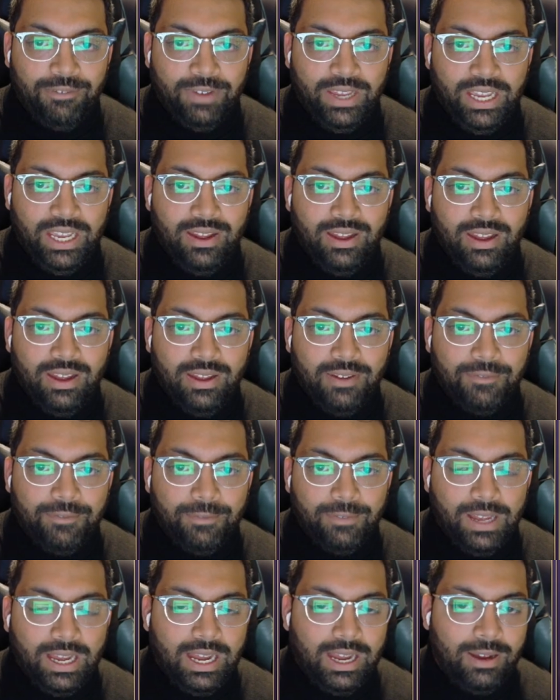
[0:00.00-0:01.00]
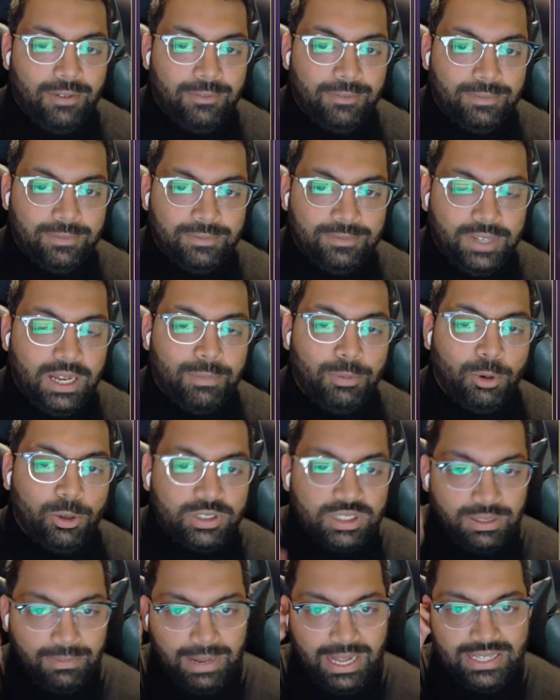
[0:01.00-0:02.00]
feet,
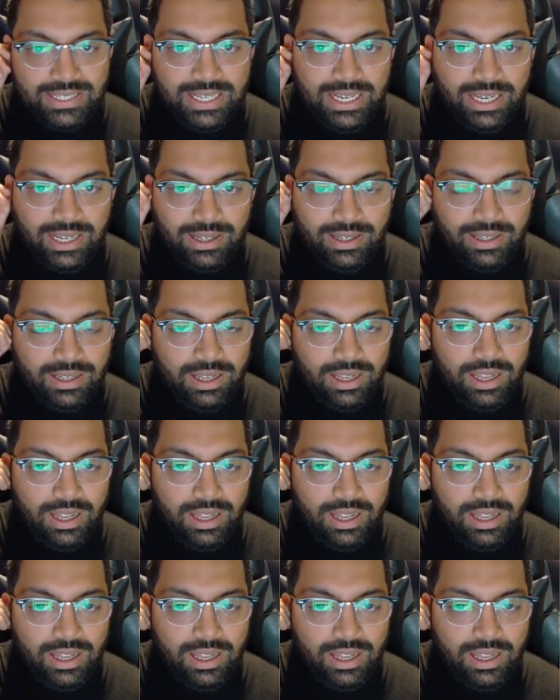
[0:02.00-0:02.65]
verbal, somatic,